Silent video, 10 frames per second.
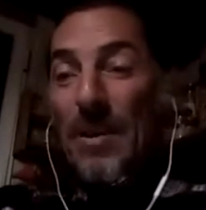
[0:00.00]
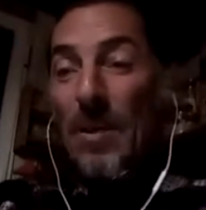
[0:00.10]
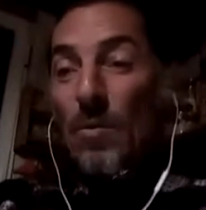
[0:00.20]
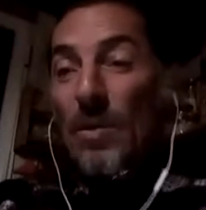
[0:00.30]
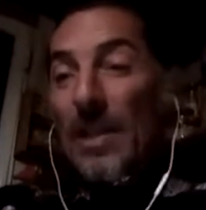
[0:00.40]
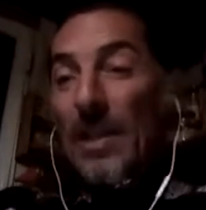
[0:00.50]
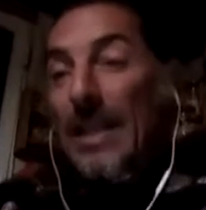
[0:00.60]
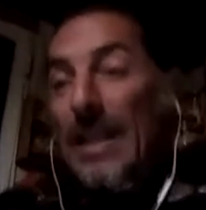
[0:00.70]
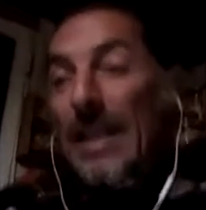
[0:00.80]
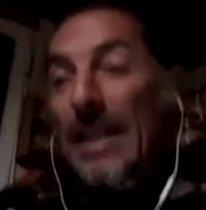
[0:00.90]
Well,
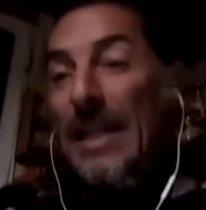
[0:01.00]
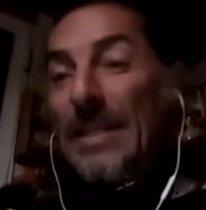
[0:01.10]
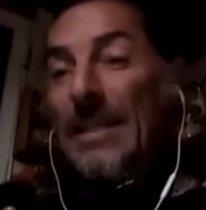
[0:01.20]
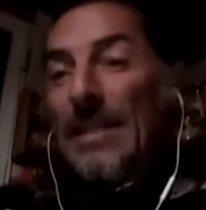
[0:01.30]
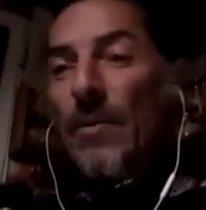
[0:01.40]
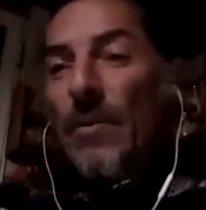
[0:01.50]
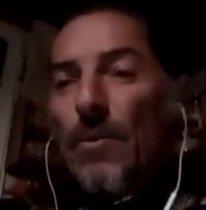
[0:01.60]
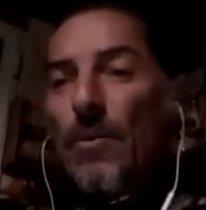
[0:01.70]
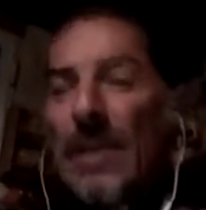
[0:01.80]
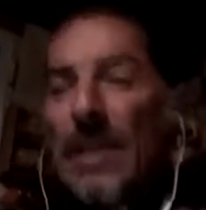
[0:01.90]
let's start with
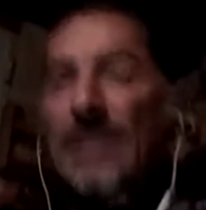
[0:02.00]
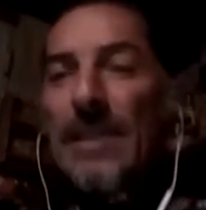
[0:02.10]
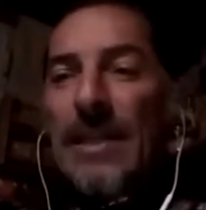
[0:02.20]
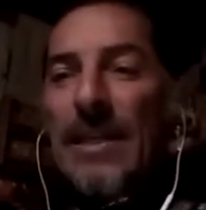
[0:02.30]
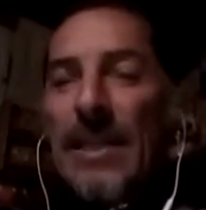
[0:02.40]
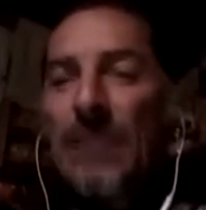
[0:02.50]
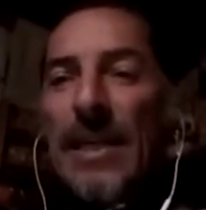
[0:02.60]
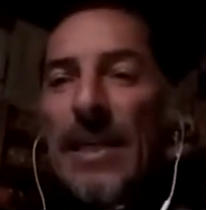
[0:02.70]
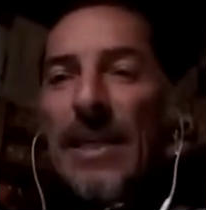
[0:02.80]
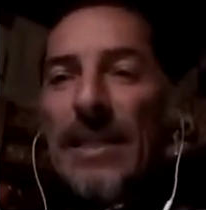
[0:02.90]

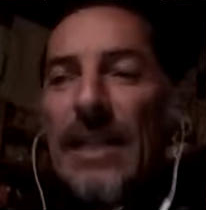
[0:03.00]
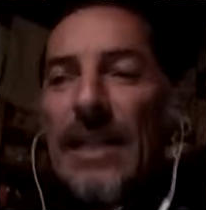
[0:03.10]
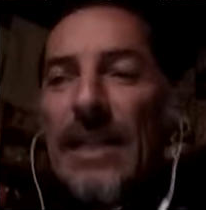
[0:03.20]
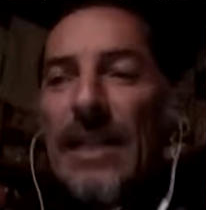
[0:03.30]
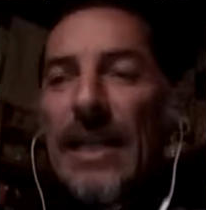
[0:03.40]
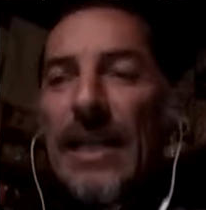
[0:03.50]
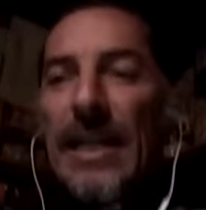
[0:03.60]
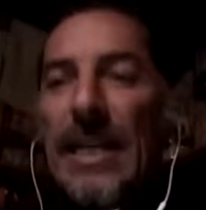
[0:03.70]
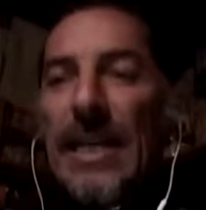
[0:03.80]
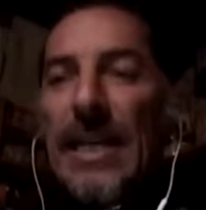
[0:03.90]
reality
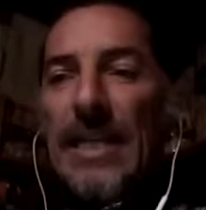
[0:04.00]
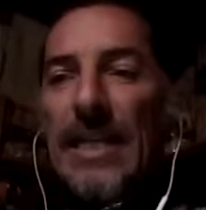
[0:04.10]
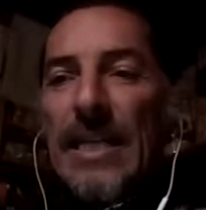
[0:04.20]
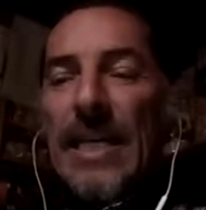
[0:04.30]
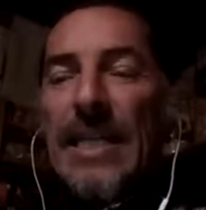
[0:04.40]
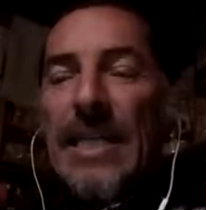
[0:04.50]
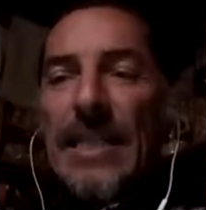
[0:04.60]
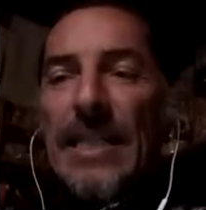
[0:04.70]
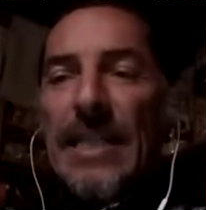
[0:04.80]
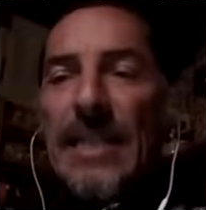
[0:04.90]
in
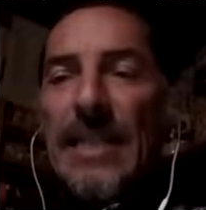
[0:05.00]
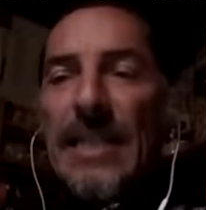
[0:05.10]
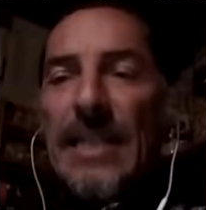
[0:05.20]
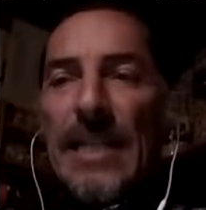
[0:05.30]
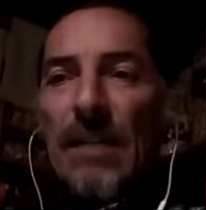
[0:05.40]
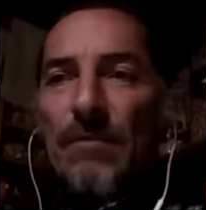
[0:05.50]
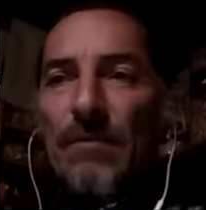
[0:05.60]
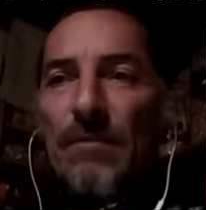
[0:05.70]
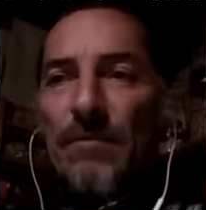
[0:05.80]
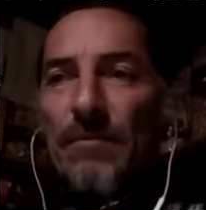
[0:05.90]
itself.
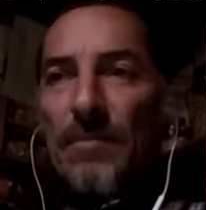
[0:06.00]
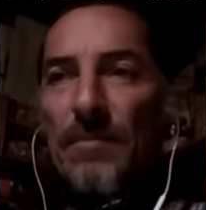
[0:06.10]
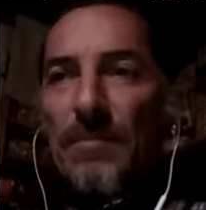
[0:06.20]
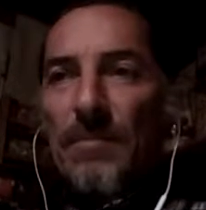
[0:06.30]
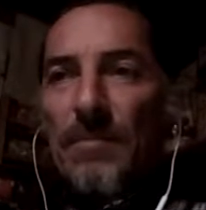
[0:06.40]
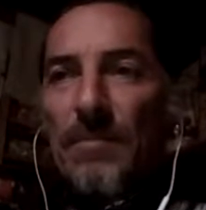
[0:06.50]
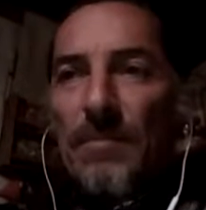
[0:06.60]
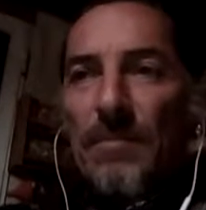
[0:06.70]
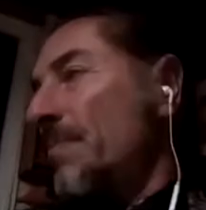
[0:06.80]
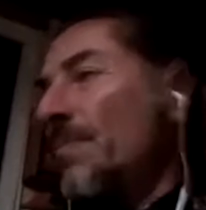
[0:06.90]

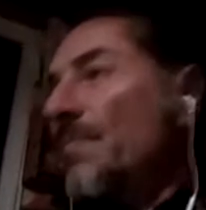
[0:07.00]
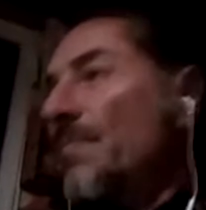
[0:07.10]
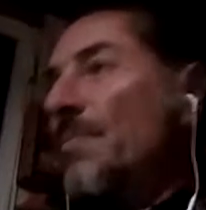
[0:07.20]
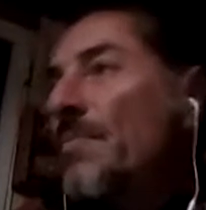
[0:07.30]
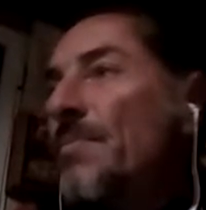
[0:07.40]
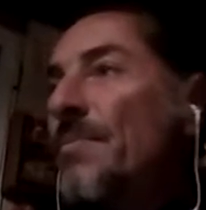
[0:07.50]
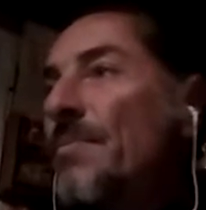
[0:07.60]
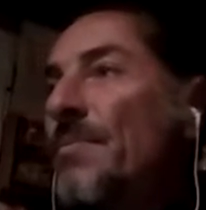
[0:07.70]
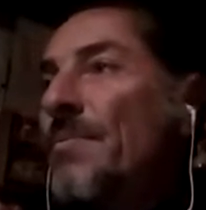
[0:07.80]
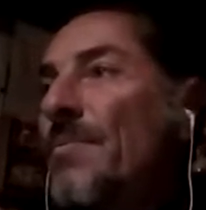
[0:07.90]
Deepak Chopra
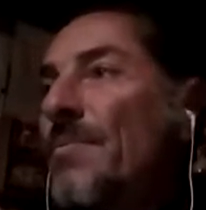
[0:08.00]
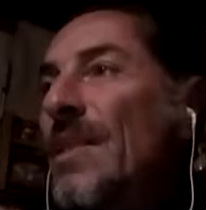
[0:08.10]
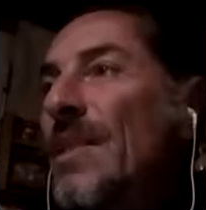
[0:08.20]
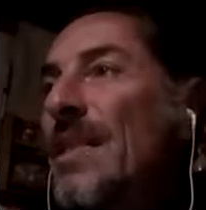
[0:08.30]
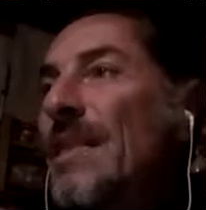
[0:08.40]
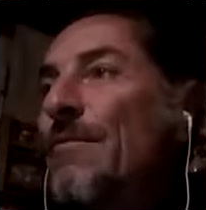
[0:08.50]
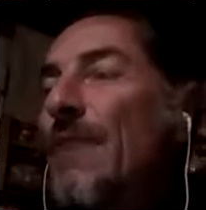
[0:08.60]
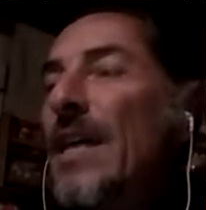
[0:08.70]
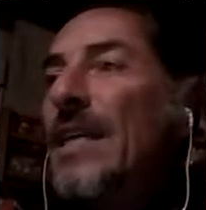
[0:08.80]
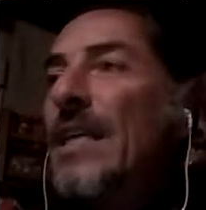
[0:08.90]

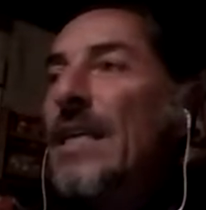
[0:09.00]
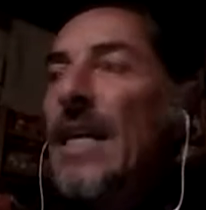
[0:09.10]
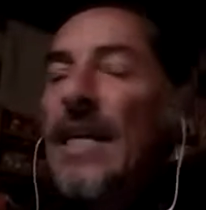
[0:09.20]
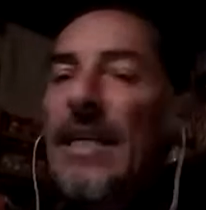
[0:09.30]
defined it like